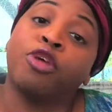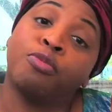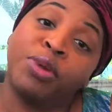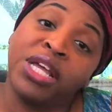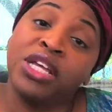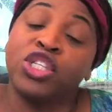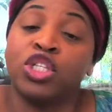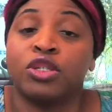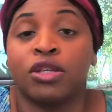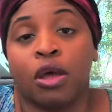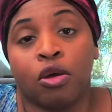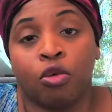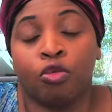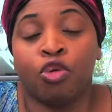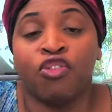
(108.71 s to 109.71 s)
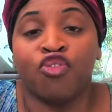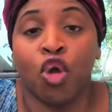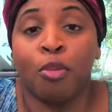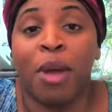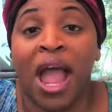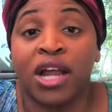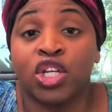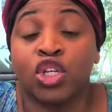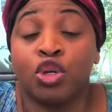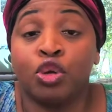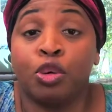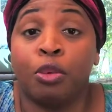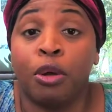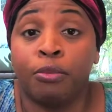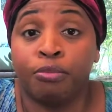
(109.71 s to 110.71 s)
please refer back
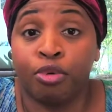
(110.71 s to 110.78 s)
to